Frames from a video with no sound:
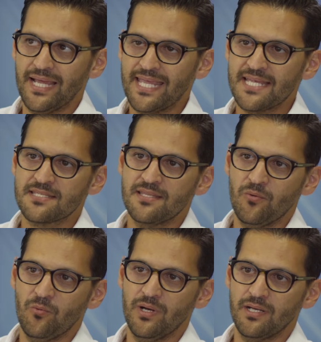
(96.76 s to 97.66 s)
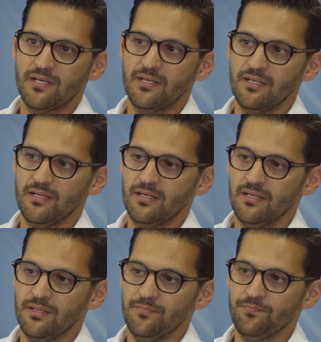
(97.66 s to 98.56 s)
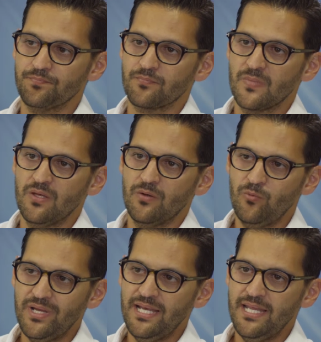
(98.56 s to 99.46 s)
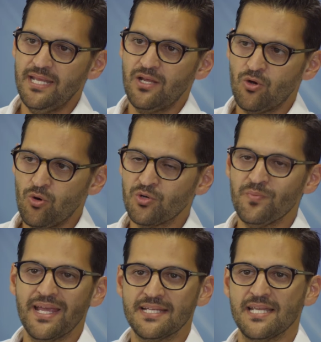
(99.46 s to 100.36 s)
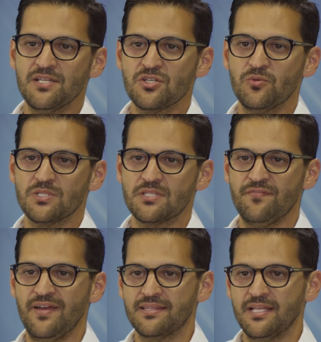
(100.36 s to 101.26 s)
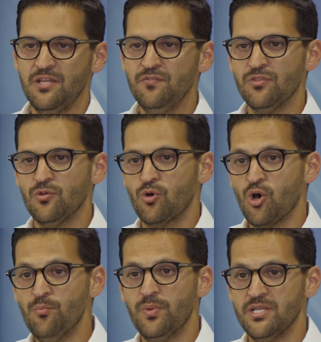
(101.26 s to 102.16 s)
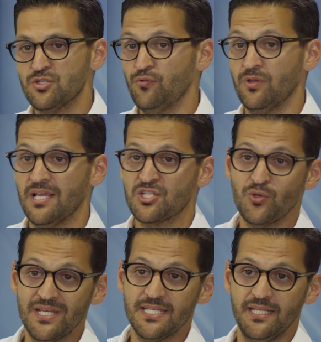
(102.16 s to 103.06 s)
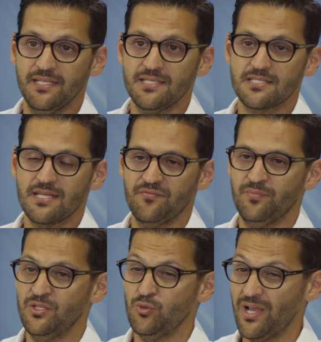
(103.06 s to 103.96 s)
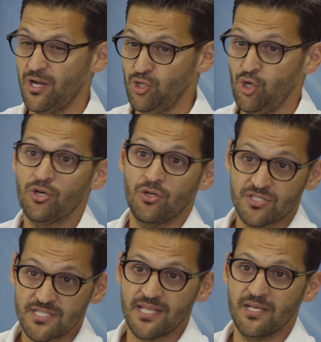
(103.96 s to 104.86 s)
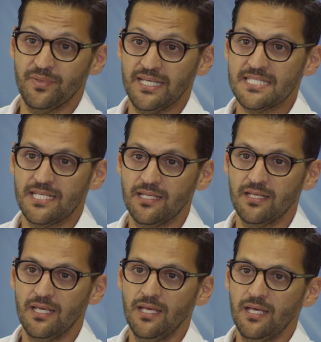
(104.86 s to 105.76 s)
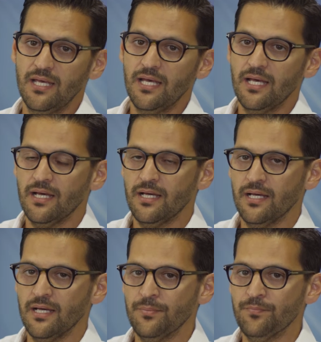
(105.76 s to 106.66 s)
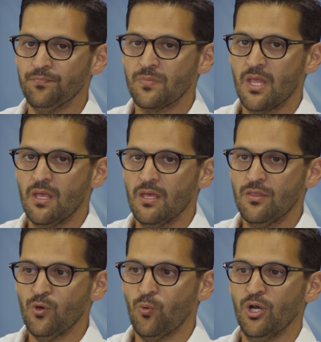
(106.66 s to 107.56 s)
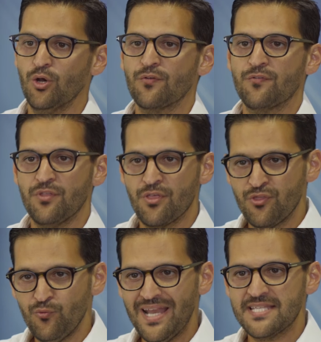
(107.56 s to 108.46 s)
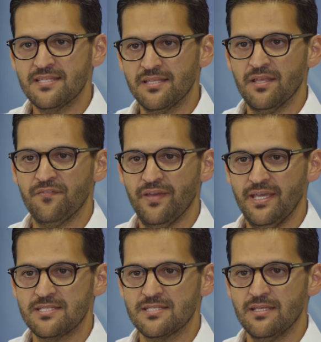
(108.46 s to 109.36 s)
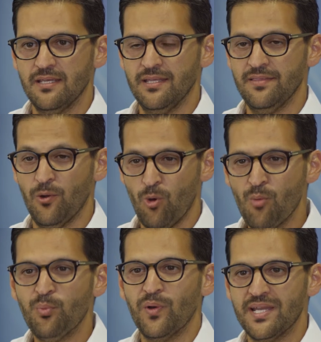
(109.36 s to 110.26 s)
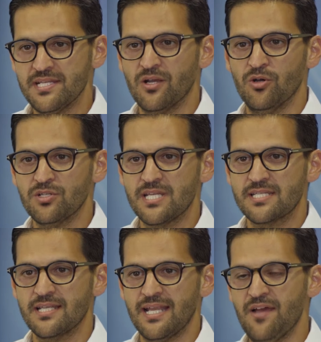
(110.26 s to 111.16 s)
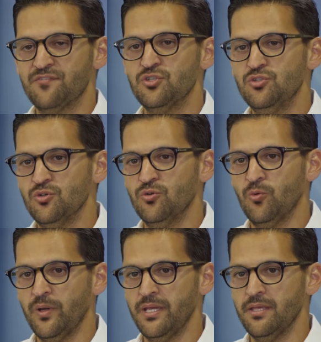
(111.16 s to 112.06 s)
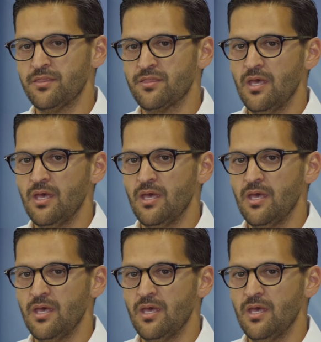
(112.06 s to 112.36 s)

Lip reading: guess that what really caught my attention was the fact that even though companies over the last 20 years have been doing a lot on sustainability, there were a lot of the threats that they face in their operating context that have to do with